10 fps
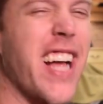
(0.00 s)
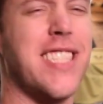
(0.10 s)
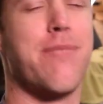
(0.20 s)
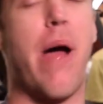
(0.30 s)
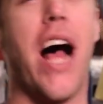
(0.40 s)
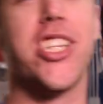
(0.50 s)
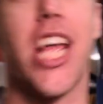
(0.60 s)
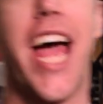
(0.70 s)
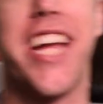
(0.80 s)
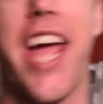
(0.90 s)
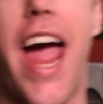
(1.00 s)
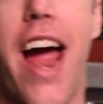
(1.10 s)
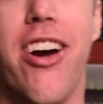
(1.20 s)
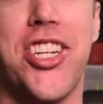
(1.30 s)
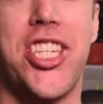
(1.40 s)
it smells like
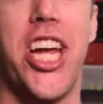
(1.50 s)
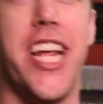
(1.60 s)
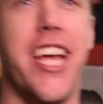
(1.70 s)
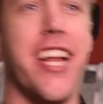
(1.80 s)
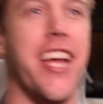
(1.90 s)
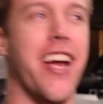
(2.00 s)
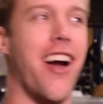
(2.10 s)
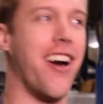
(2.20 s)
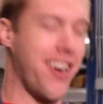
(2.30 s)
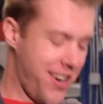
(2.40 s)
kerosene in here.